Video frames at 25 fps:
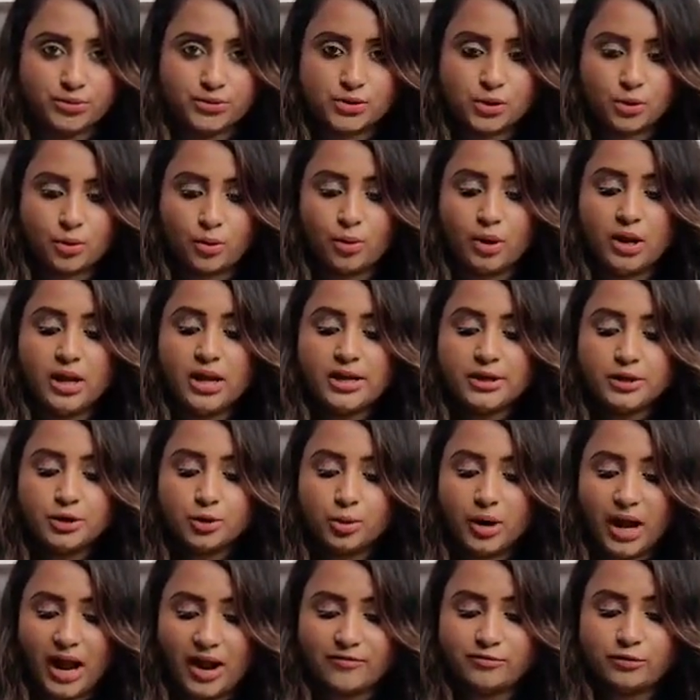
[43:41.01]
so
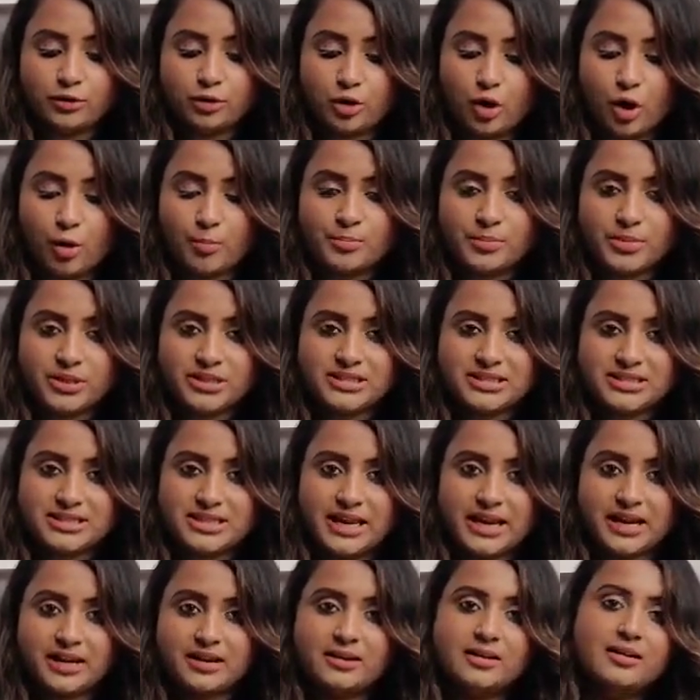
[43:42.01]
you have to
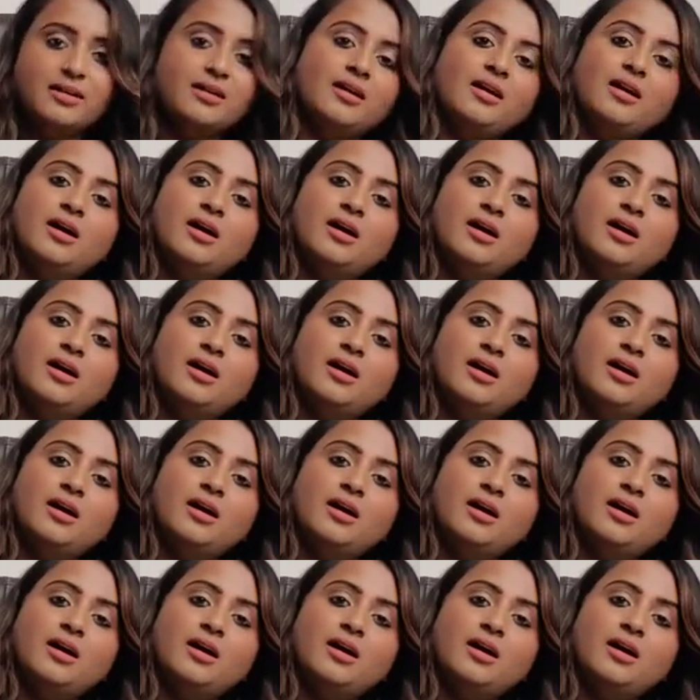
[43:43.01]
compensate